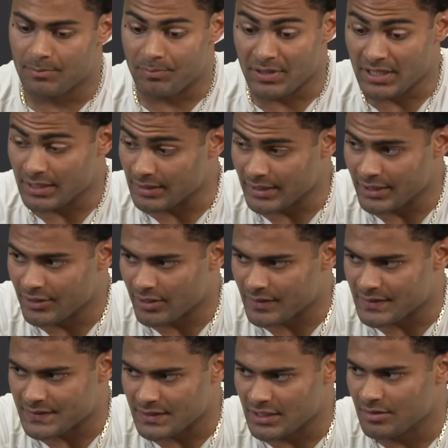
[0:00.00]
be a leader on
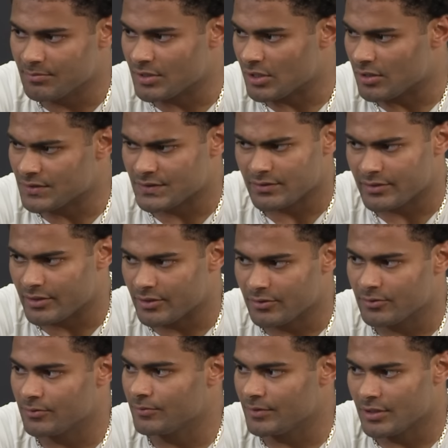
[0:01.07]
the team, but also
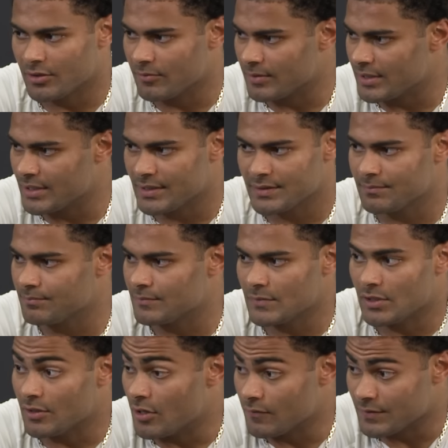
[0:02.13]
know you don't want to
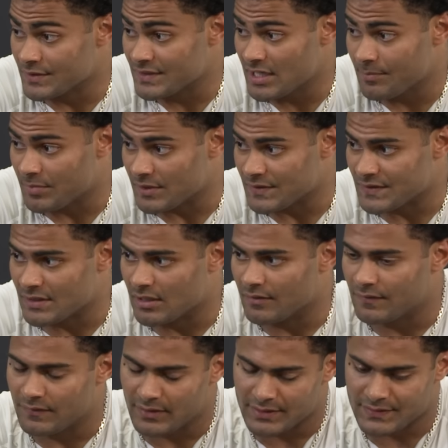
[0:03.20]
overstep on
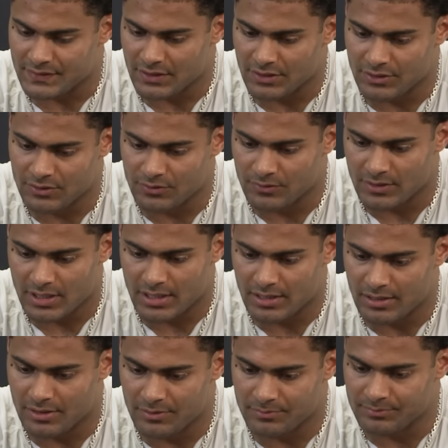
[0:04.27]
stuff. And
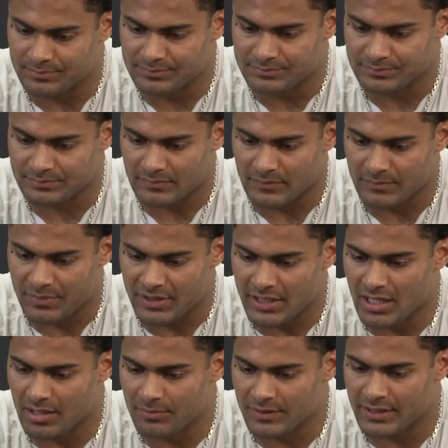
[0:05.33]
so being
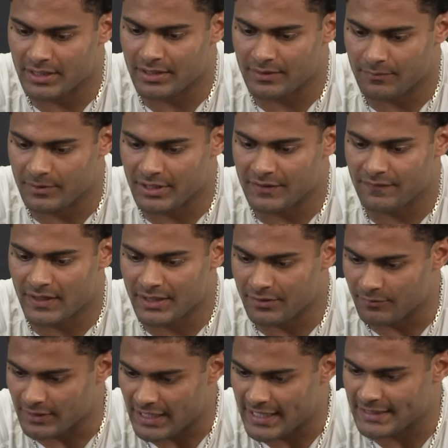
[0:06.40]
able to, when he finally
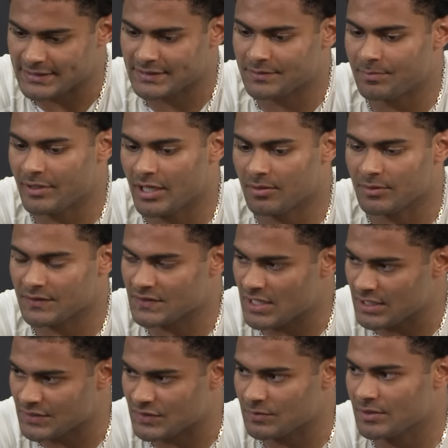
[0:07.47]
relaxed, be able to
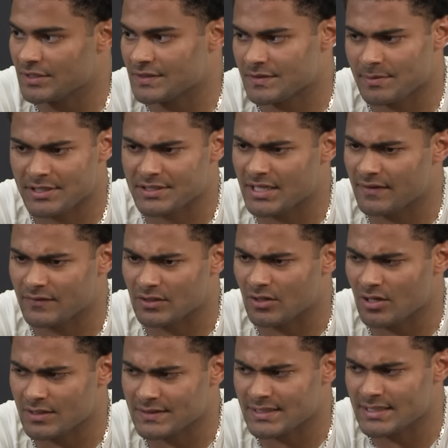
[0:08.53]
talk to us, especially after a
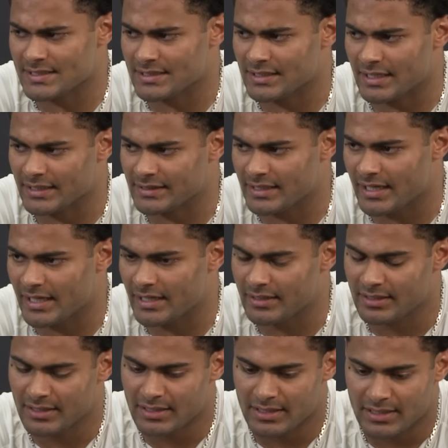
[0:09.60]
hard season like that,
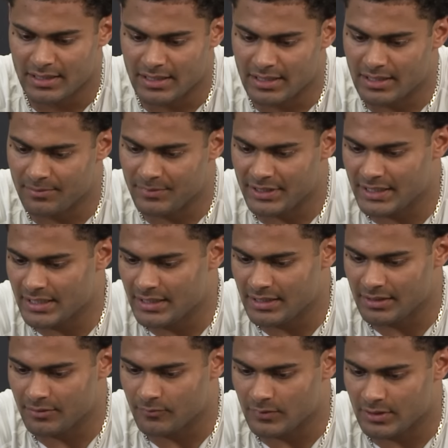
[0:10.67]
and
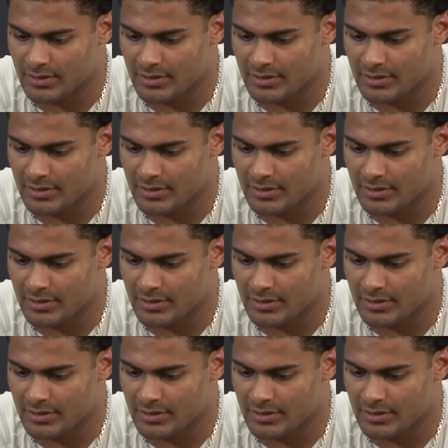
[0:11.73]
getting